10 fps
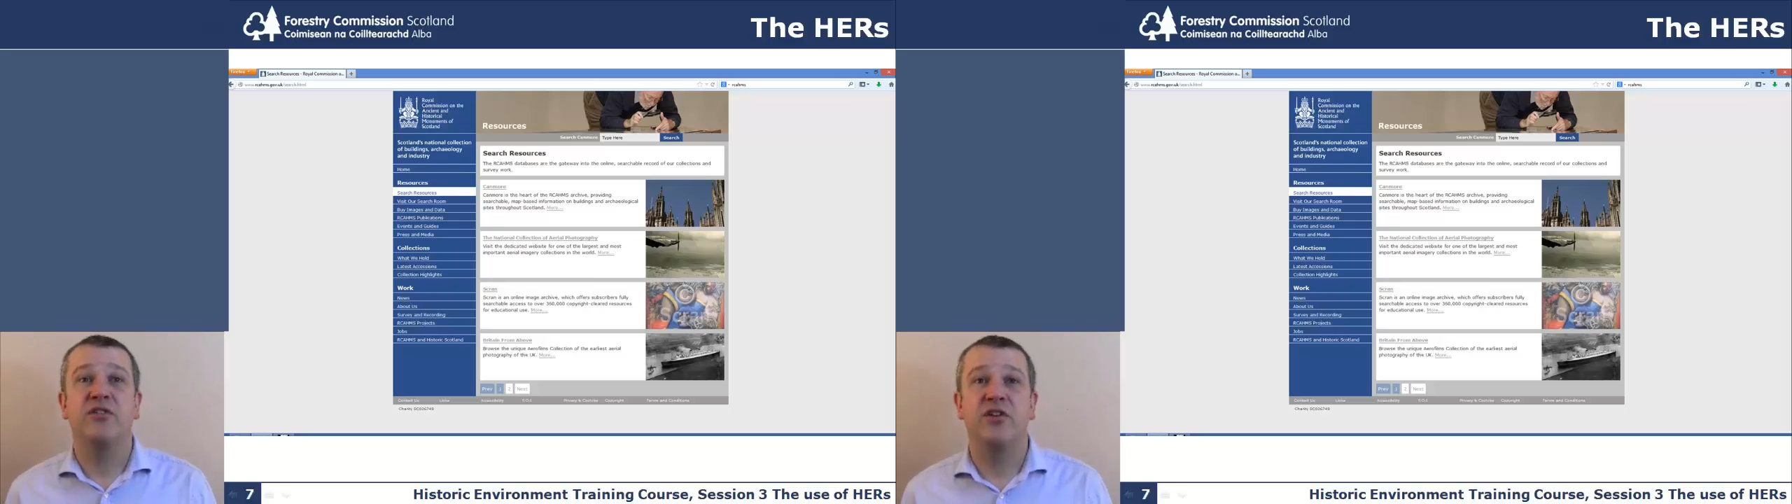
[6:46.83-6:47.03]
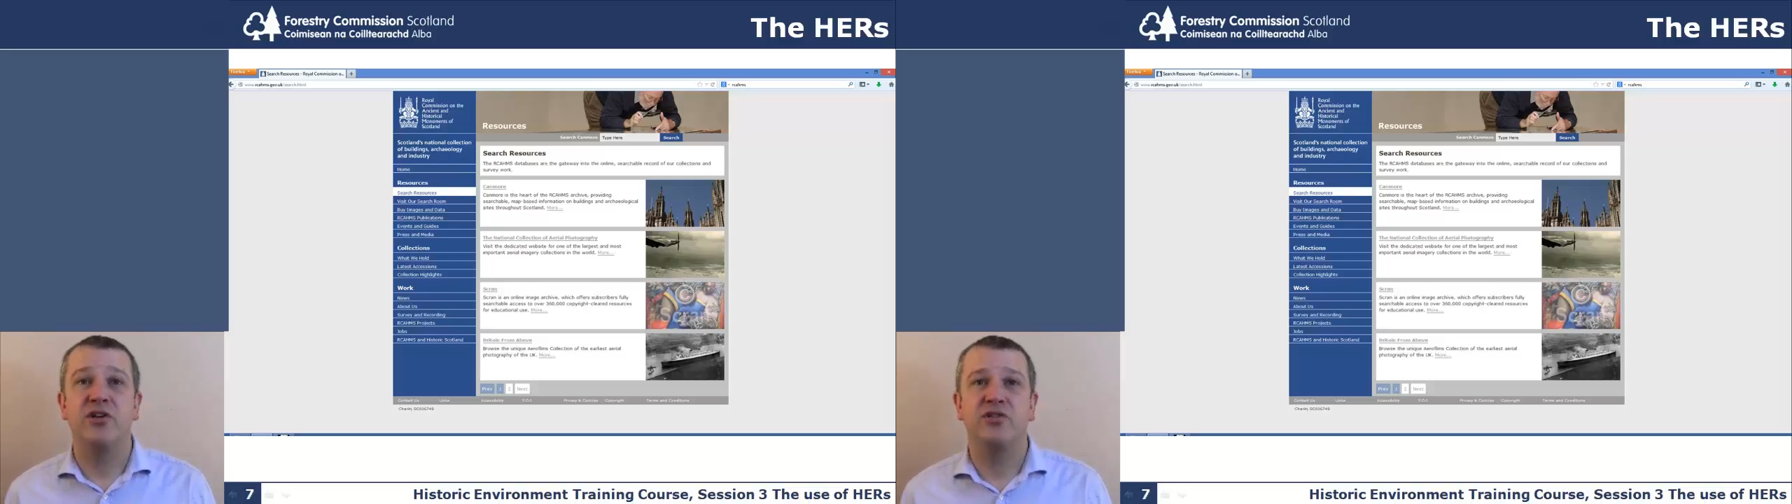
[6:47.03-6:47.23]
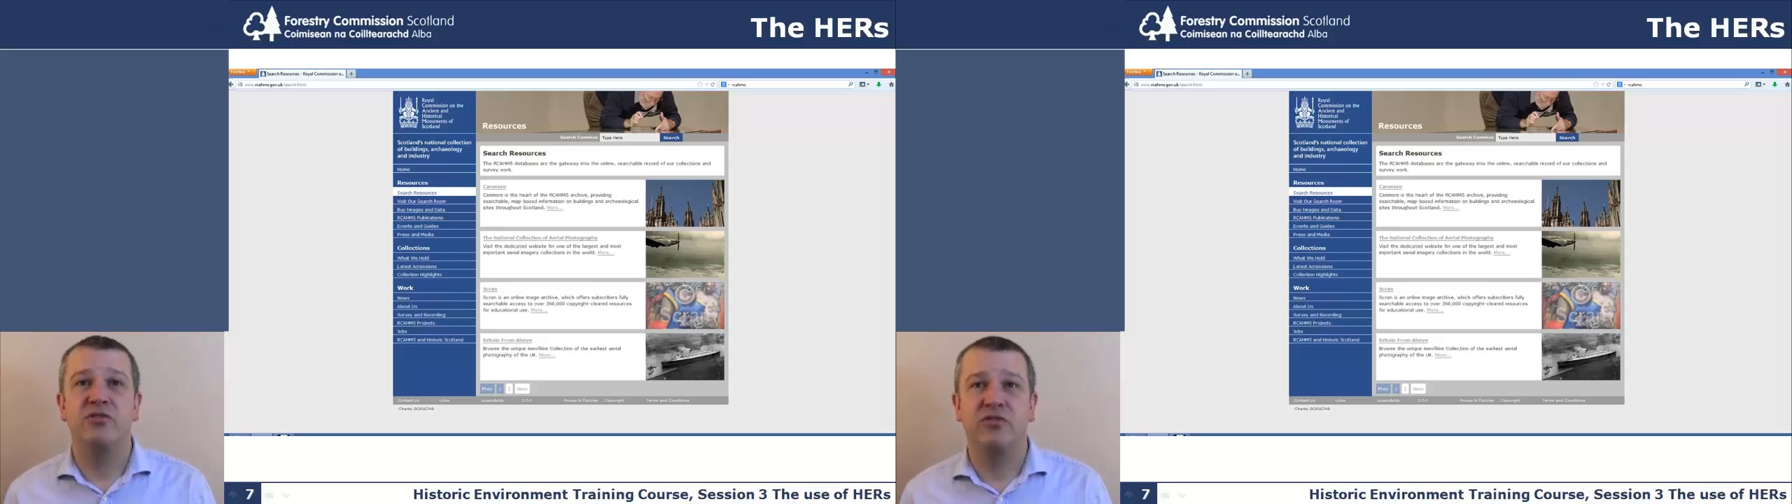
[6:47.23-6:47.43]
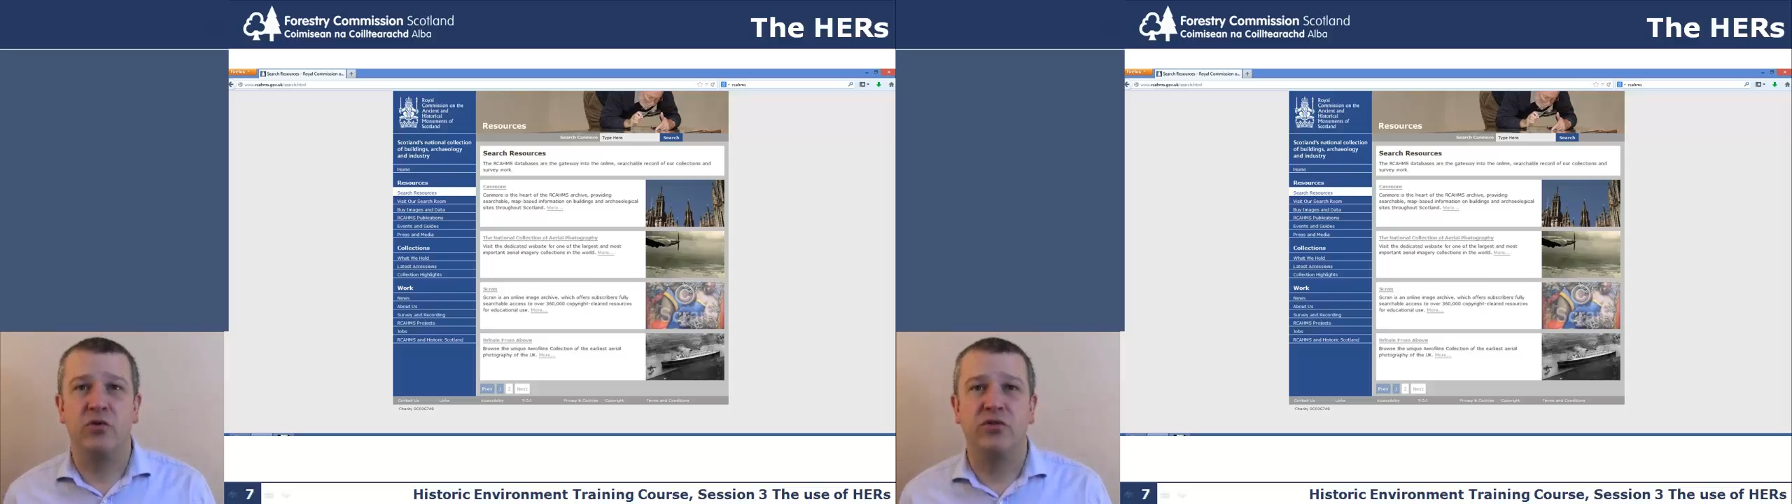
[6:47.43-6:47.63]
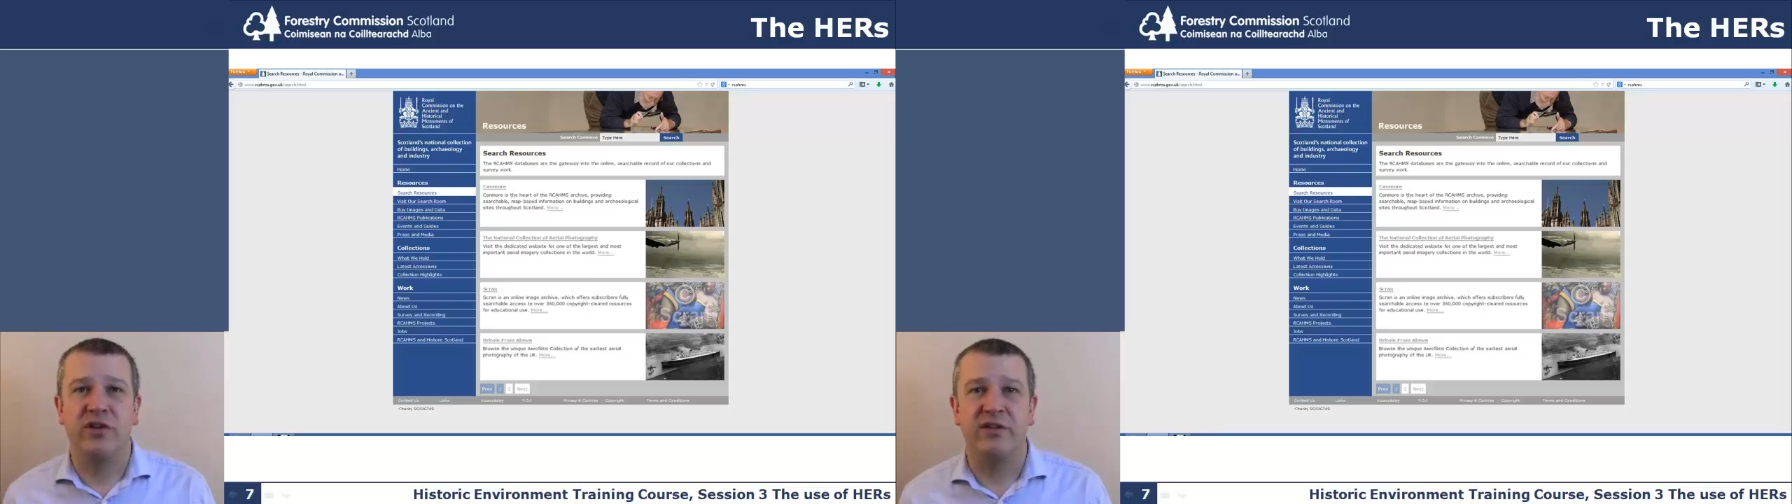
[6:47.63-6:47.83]
search
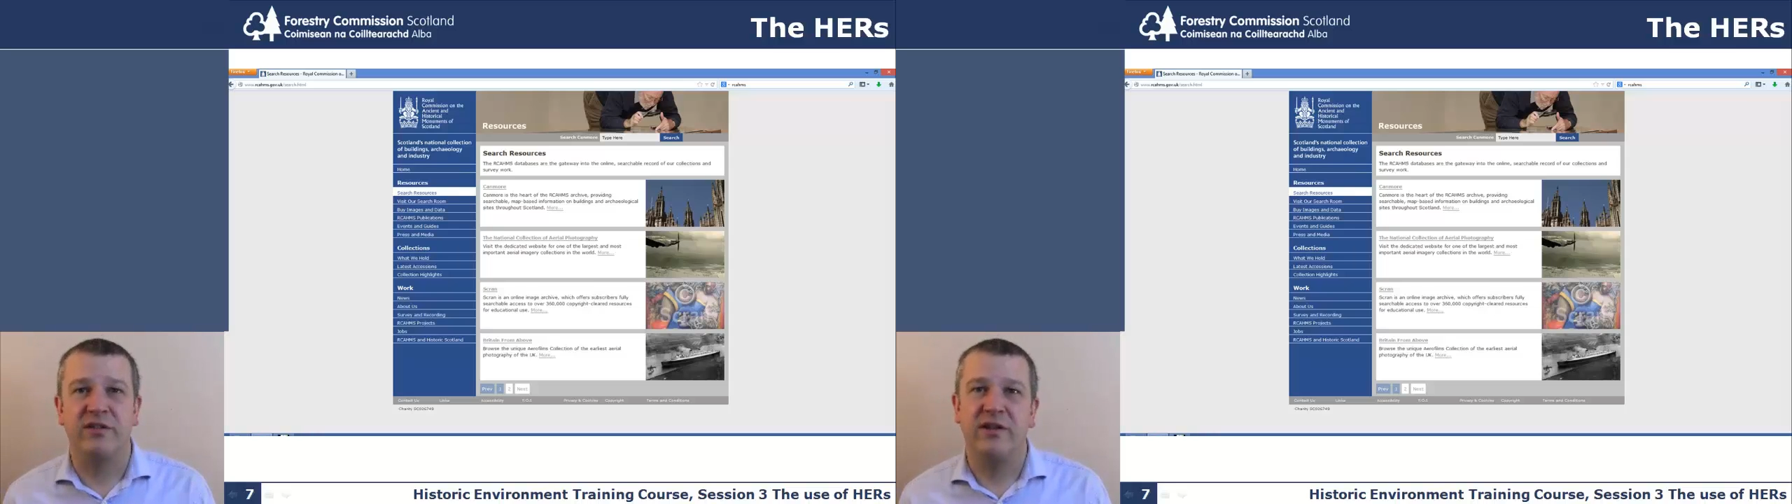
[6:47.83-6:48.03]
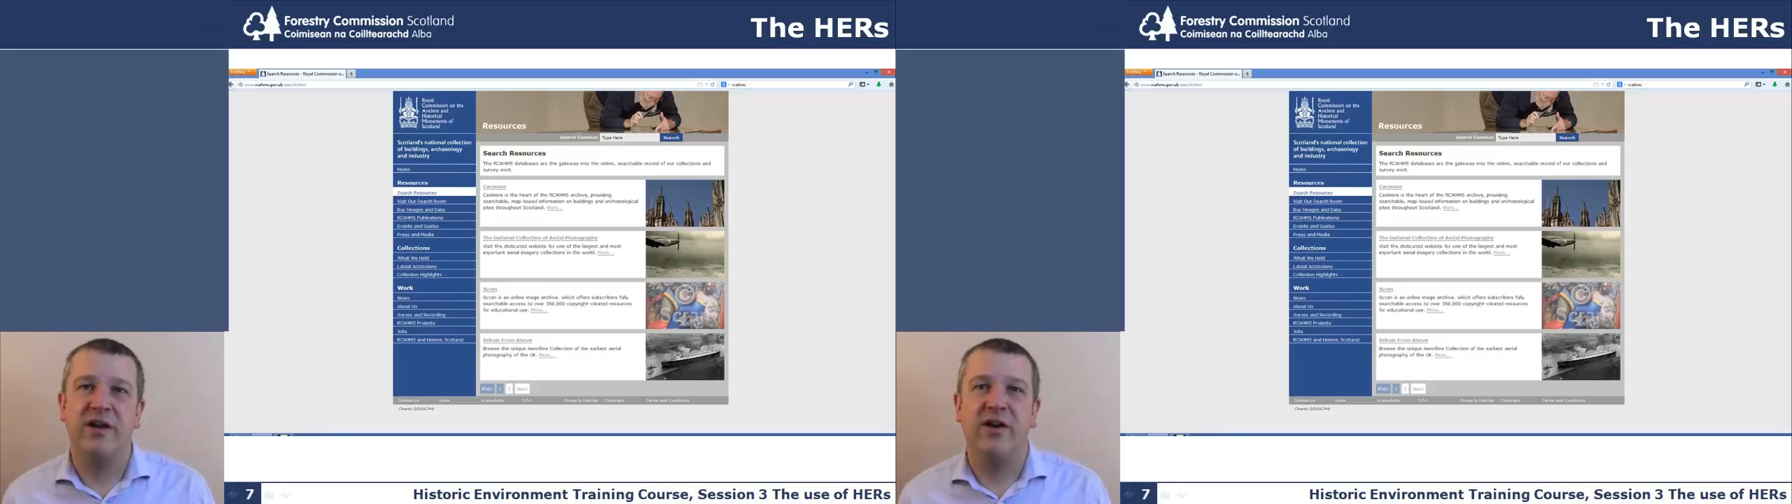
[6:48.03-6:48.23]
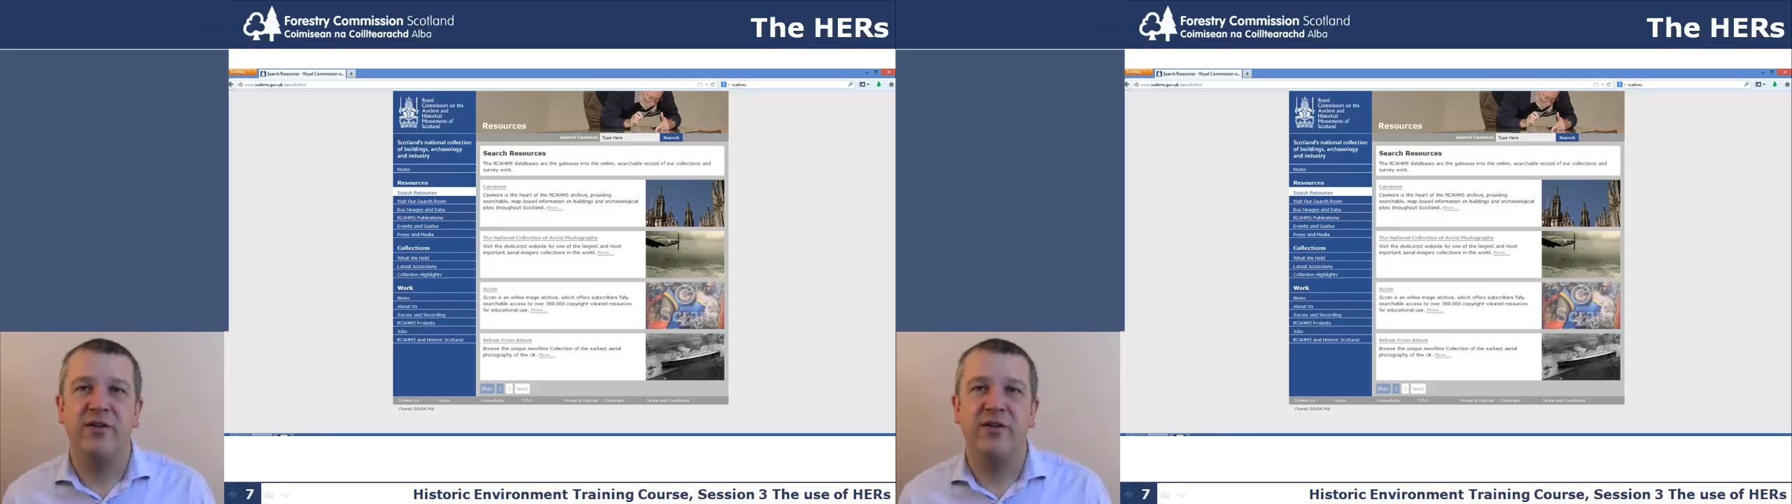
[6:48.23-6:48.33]
resources